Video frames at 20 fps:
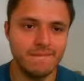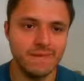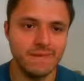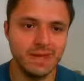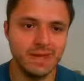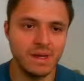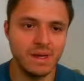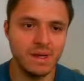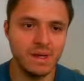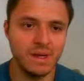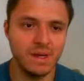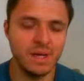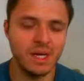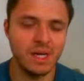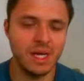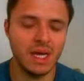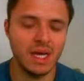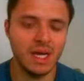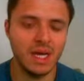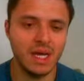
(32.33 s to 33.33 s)
Oh,
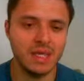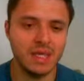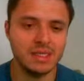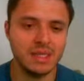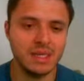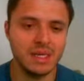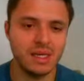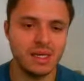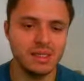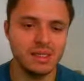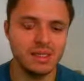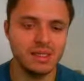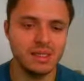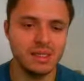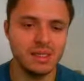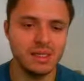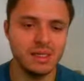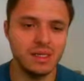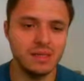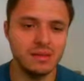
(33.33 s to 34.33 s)
okay, I guess I can
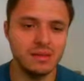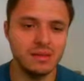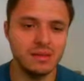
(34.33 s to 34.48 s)
see it.